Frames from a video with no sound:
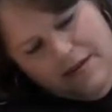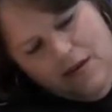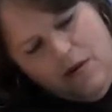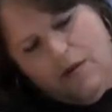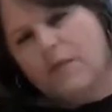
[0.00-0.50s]

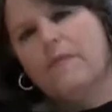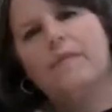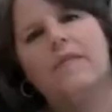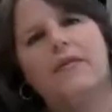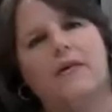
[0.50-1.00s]
Oh,
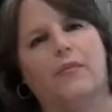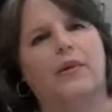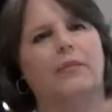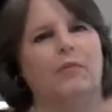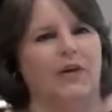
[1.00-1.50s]
they're
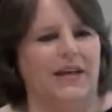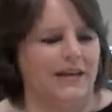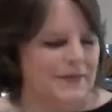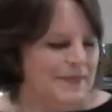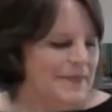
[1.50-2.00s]
really pretty.
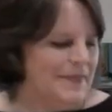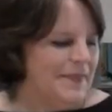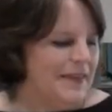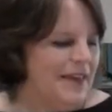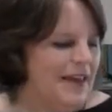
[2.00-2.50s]

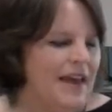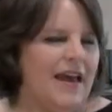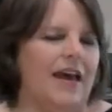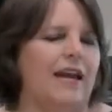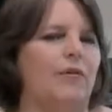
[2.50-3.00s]

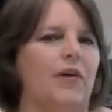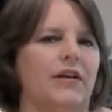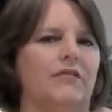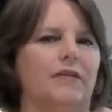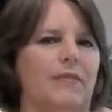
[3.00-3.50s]
And I'm
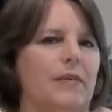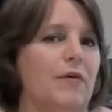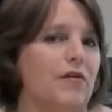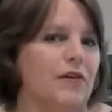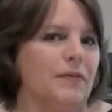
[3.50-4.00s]
going to flip them
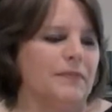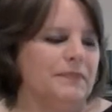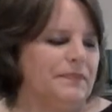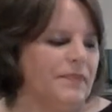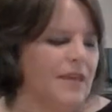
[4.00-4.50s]
over.
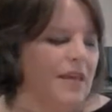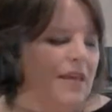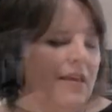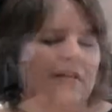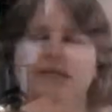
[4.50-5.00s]
I
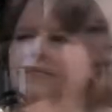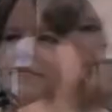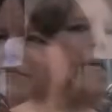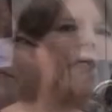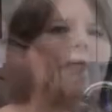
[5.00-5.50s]
use
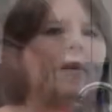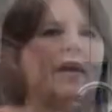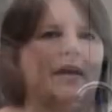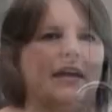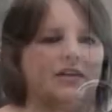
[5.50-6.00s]
both a
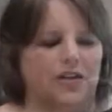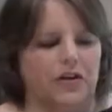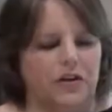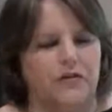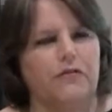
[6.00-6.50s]
pancake
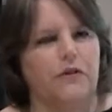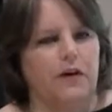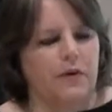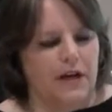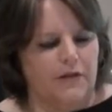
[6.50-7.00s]
turner and a
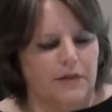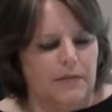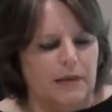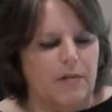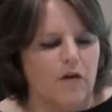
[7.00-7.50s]
fork when I
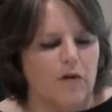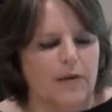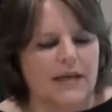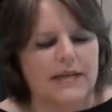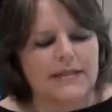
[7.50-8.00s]
flip them over
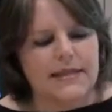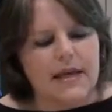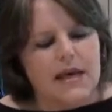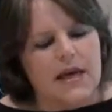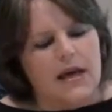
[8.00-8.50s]
because
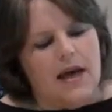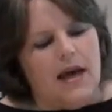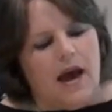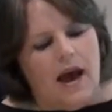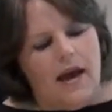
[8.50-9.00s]

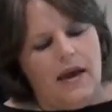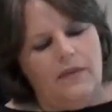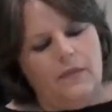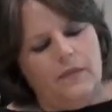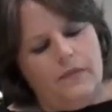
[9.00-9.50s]

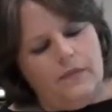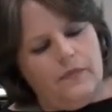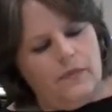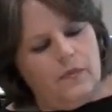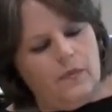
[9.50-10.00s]
I
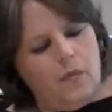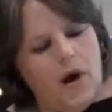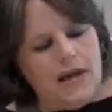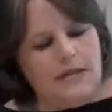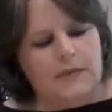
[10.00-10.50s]

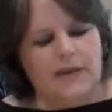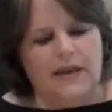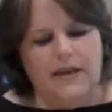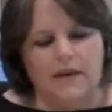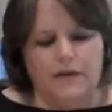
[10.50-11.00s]
want to be
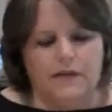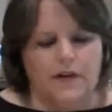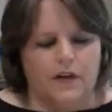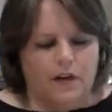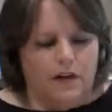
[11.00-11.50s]

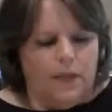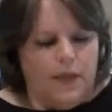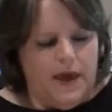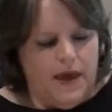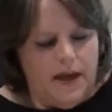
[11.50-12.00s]
careful
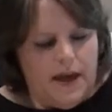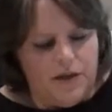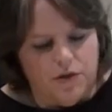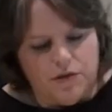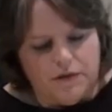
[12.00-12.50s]
that I
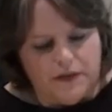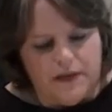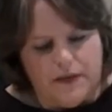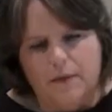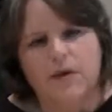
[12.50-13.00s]
don't
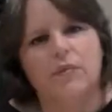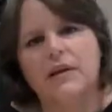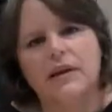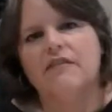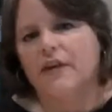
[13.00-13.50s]
deflate them. They're
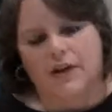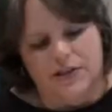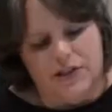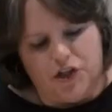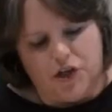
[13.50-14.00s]
really very
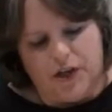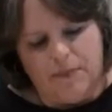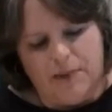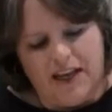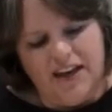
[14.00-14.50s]
sturdy,
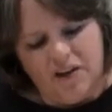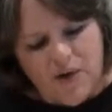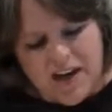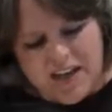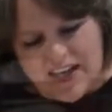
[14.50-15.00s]
but I don't
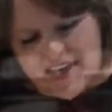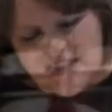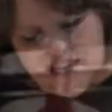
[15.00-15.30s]
want to get